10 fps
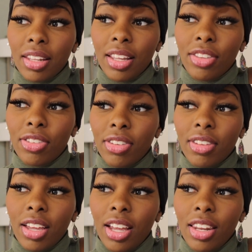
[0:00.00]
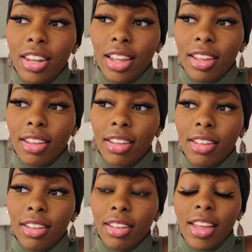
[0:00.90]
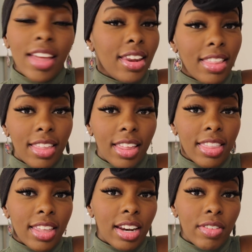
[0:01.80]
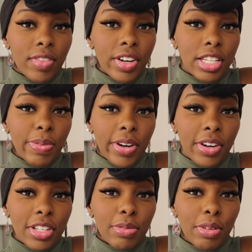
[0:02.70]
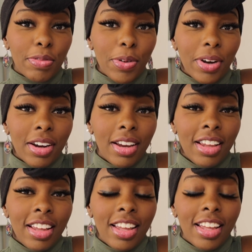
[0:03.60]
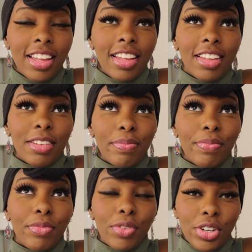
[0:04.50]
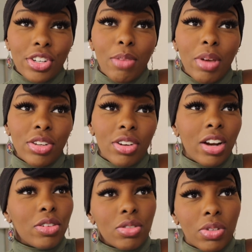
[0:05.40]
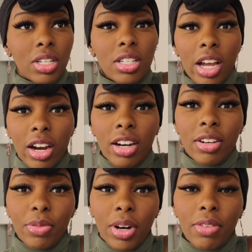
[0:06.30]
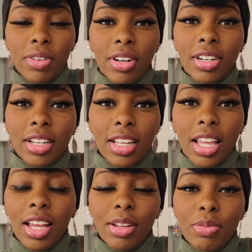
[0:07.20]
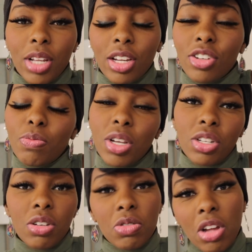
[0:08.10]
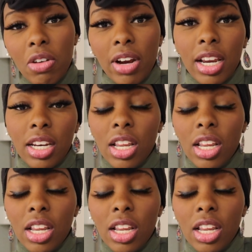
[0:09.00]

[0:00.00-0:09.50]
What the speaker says: it's unlike anything that I've ever experienced before. First trimester, I was really tired, whatever. Second trimester was all right,